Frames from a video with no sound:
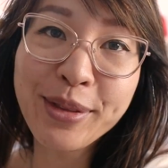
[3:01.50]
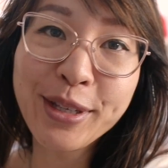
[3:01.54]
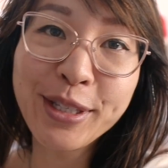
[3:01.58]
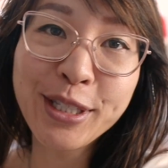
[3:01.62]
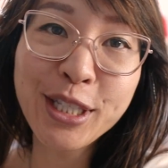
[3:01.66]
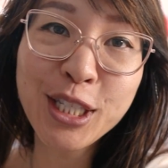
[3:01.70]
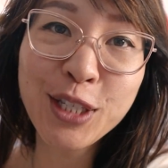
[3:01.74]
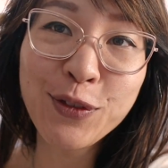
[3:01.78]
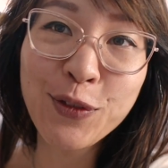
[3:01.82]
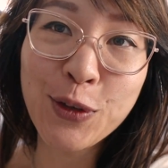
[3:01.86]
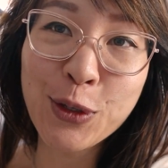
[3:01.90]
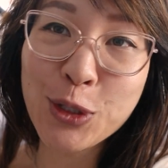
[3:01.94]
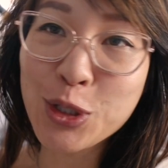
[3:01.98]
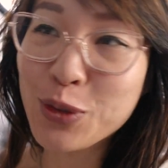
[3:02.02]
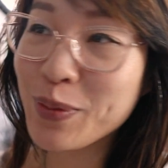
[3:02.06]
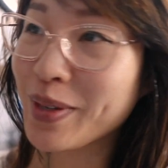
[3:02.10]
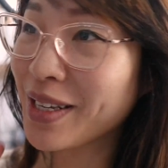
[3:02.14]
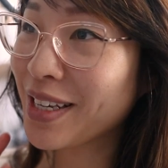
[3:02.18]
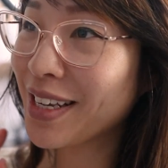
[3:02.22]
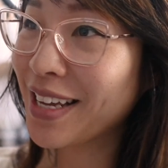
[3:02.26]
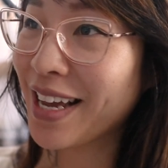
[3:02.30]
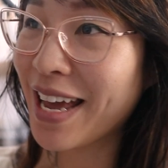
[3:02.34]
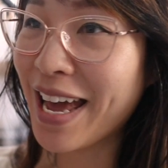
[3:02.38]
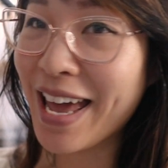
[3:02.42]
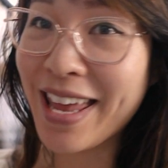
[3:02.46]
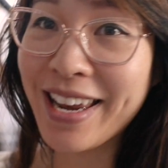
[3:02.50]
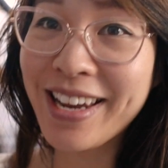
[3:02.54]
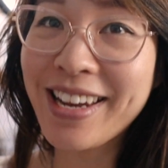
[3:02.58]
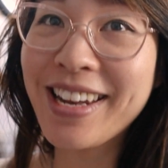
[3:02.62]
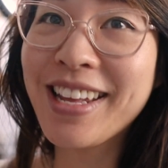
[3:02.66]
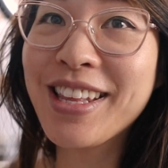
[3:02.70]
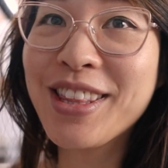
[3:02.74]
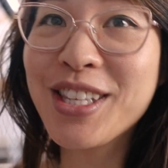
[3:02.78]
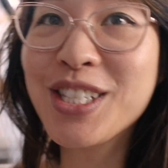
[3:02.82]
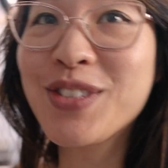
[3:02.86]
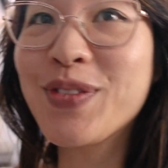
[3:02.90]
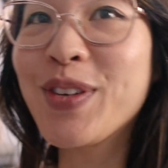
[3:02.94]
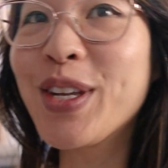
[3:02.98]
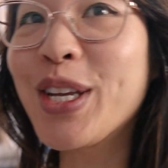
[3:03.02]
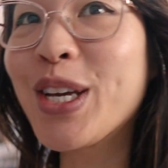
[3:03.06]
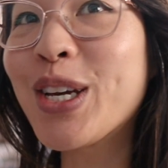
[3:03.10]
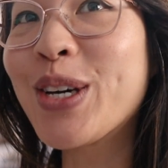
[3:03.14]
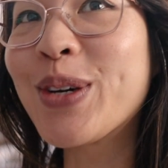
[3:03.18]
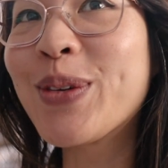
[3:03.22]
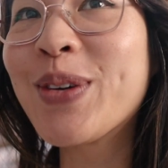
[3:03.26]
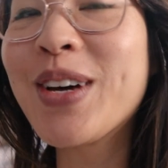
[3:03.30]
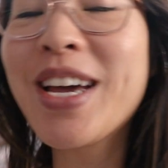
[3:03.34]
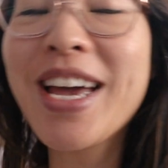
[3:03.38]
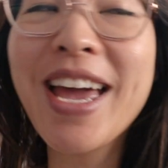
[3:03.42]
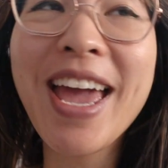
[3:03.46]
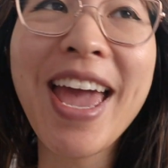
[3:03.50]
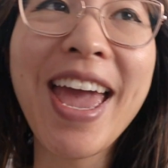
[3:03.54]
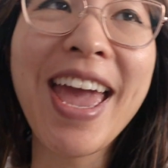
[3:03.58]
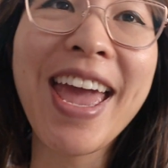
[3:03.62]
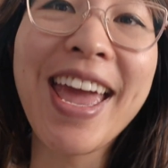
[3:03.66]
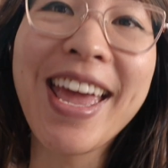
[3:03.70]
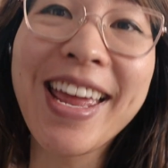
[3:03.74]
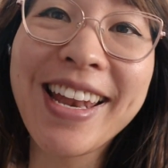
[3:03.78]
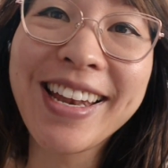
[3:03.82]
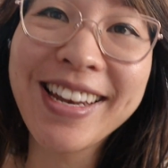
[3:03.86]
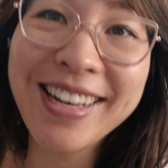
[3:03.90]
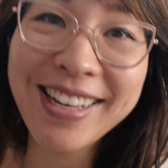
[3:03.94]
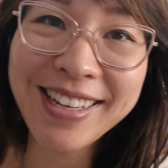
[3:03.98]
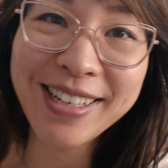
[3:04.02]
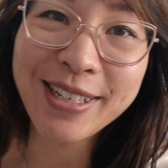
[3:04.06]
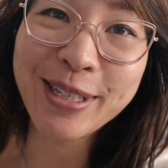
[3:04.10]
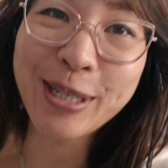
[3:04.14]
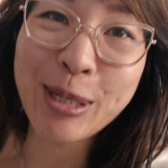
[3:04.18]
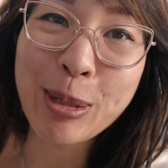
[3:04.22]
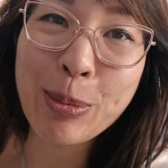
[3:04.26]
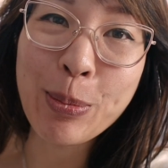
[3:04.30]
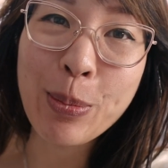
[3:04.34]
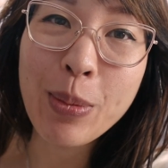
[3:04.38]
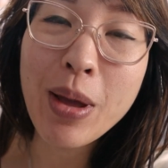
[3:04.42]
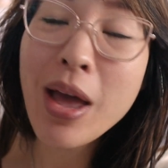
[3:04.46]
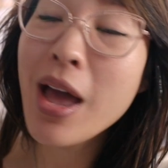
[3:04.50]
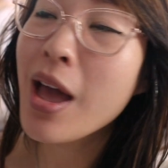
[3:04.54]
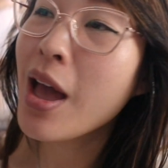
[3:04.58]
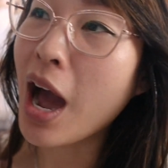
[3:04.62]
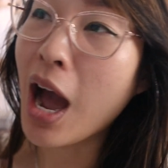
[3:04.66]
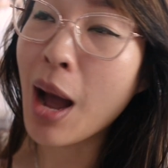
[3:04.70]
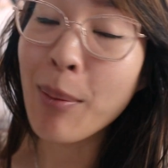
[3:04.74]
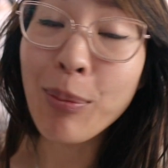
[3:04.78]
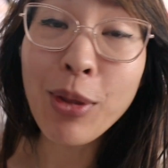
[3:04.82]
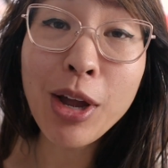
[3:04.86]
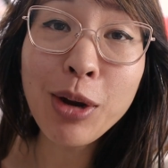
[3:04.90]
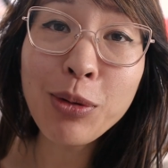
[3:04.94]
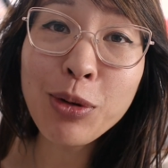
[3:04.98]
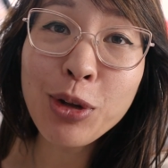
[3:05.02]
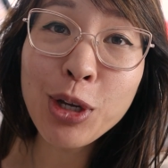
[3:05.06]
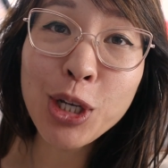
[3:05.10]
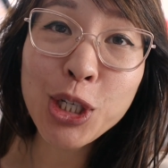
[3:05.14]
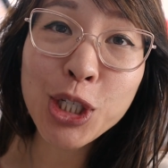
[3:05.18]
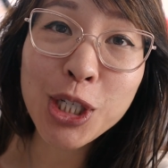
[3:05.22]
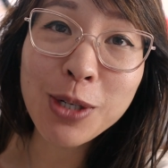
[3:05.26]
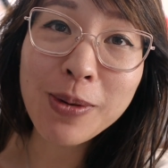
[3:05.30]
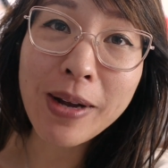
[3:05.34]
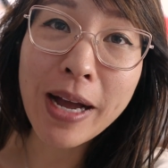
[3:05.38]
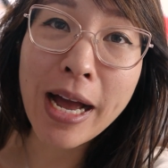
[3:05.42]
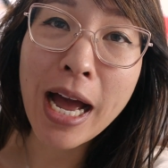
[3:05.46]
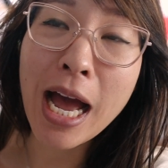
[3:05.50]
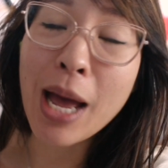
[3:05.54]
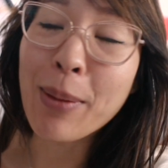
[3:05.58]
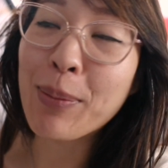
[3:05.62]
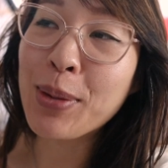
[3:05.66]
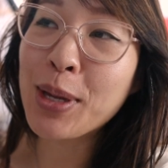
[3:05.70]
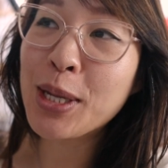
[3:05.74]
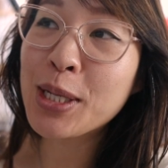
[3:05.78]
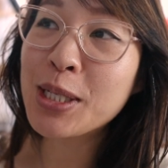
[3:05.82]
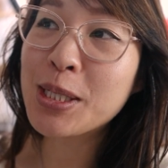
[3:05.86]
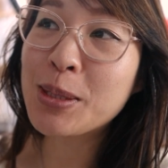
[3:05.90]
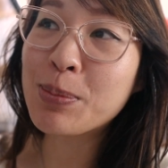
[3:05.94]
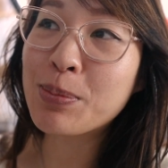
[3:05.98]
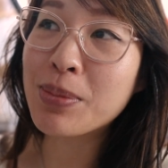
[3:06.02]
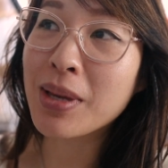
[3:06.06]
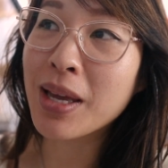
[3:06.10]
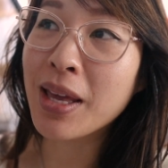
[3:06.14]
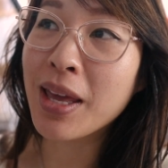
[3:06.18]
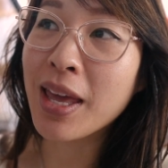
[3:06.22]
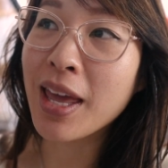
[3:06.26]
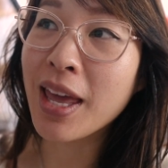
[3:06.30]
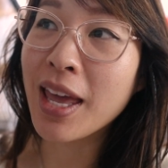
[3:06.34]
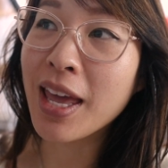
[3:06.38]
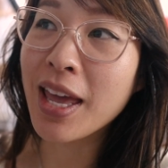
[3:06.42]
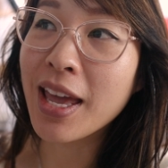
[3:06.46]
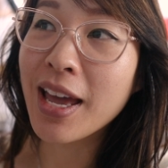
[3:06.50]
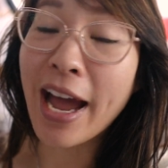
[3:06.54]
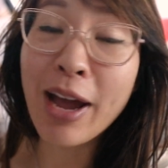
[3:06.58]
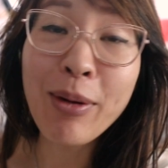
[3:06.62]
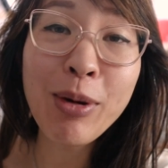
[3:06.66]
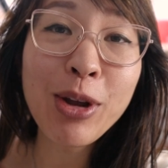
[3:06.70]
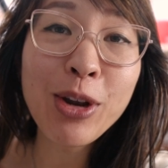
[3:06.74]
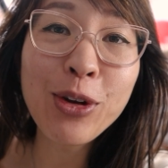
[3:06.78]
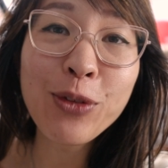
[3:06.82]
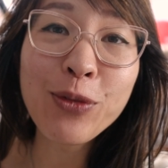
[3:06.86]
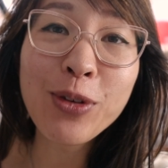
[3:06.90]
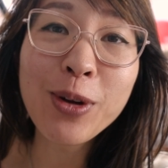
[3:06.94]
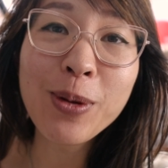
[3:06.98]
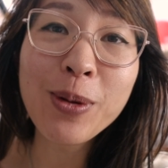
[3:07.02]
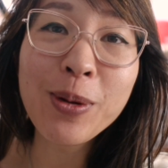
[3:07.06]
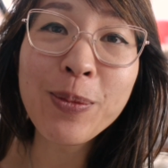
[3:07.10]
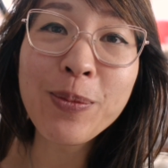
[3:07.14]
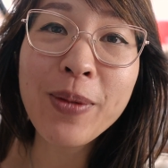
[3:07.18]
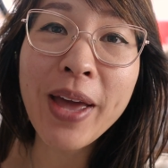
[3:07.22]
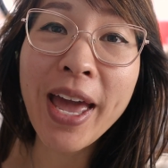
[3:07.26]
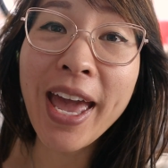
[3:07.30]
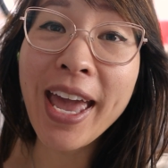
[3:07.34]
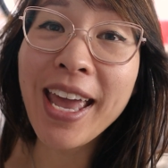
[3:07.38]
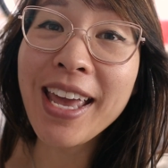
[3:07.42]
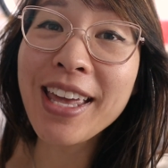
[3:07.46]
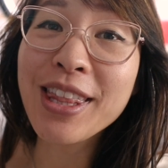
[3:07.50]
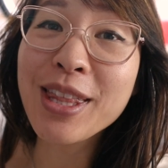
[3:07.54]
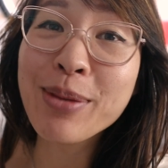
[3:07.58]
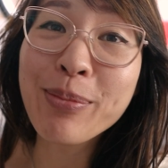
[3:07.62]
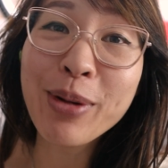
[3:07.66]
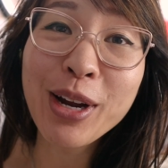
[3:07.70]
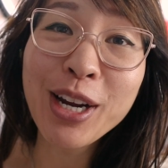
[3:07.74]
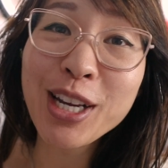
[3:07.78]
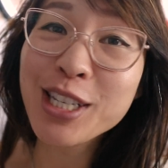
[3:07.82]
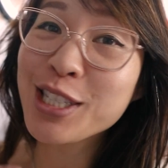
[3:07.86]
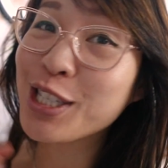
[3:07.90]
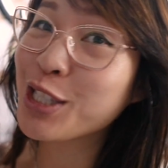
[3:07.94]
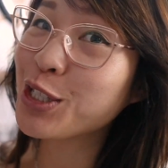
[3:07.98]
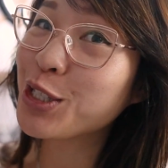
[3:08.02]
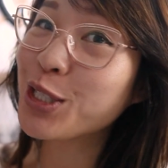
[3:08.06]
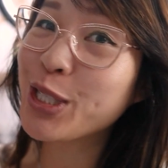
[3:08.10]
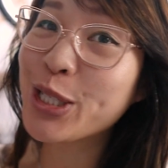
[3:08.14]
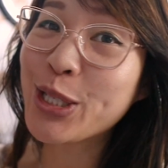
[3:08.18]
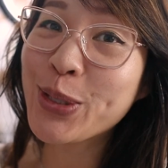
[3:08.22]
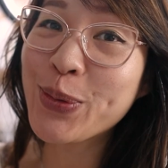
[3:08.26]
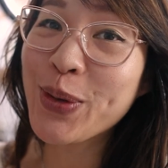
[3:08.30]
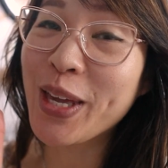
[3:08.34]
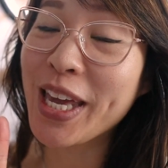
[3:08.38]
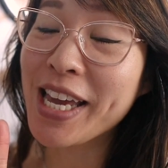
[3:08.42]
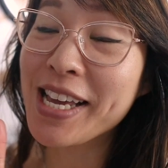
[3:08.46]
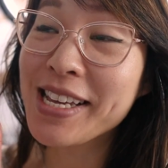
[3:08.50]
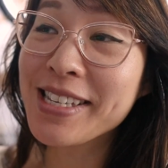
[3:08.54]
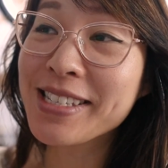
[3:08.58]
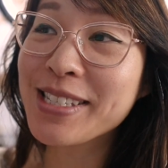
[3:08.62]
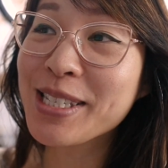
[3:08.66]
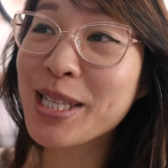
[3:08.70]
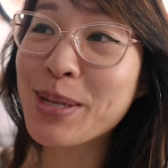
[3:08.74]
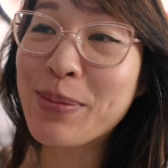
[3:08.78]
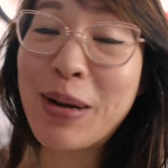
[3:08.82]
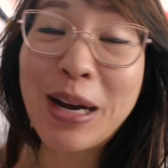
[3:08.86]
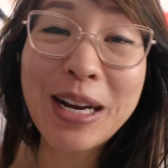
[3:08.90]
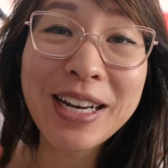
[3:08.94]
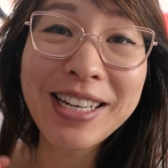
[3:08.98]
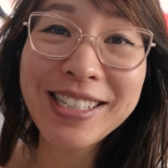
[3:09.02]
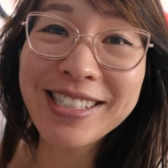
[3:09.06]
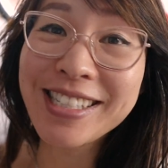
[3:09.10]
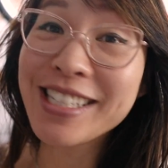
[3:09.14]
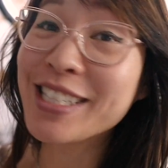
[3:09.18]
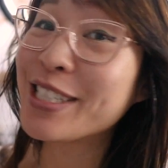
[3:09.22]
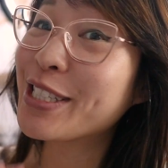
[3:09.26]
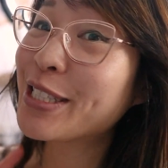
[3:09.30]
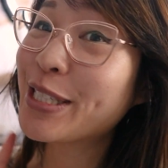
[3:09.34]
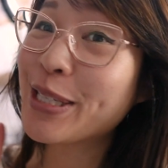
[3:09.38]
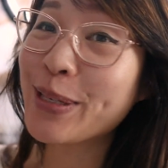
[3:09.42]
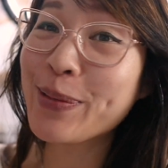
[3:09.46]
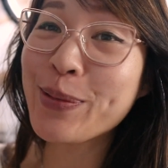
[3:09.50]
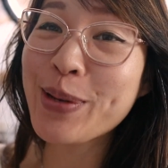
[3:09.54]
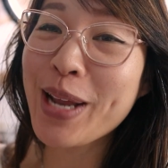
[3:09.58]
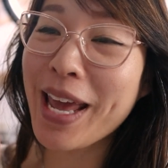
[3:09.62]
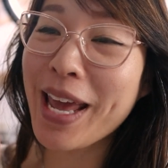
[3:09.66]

This is future me editing this video, and I'm not really sure what happened, but I went from, hey, the market's in 2 weeks to the market's in 2